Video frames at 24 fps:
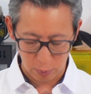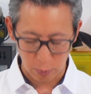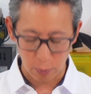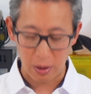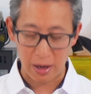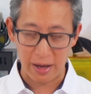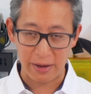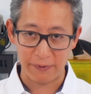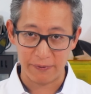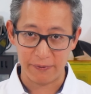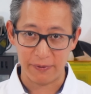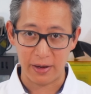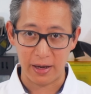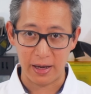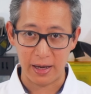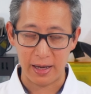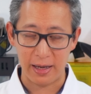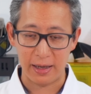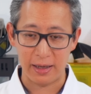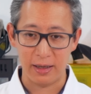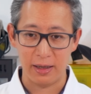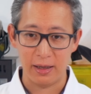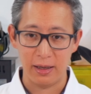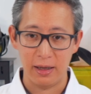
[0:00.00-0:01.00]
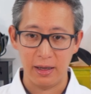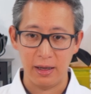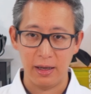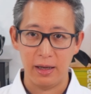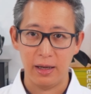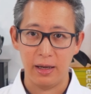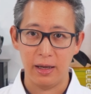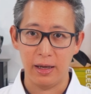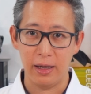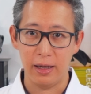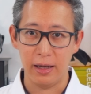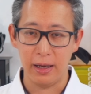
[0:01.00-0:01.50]
Wi-Fi,
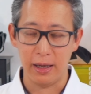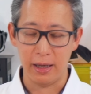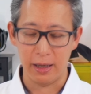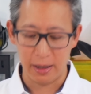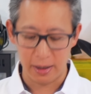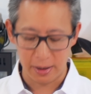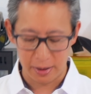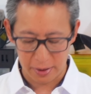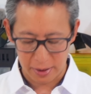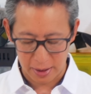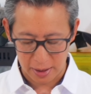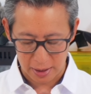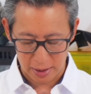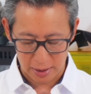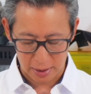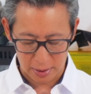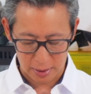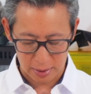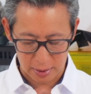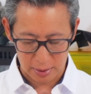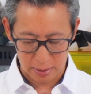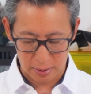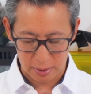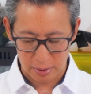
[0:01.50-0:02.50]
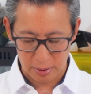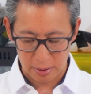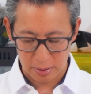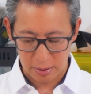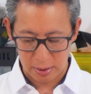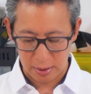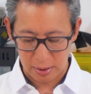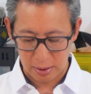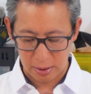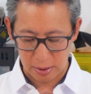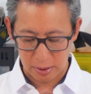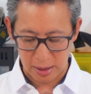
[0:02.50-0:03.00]
then
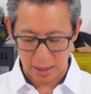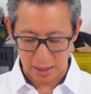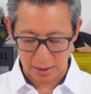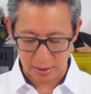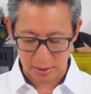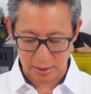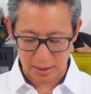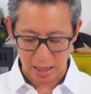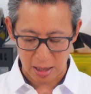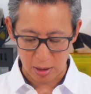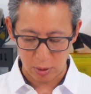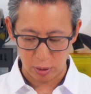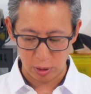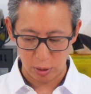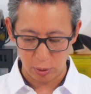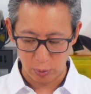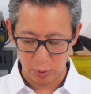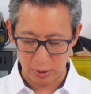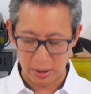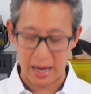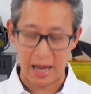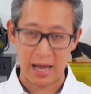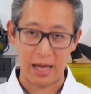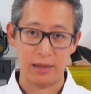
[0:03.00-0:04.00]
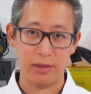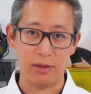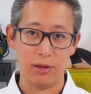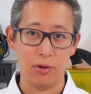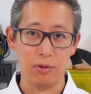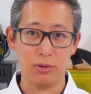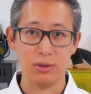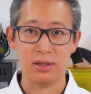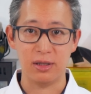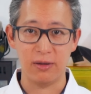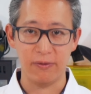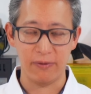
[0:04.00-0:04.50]
that's how you would add
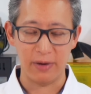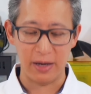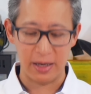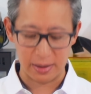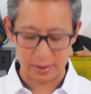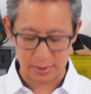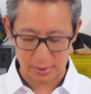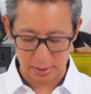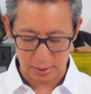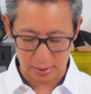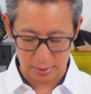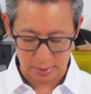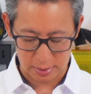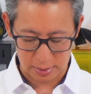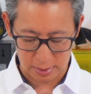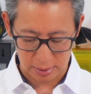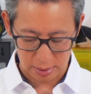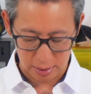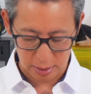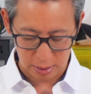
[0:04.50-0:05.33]
those devices.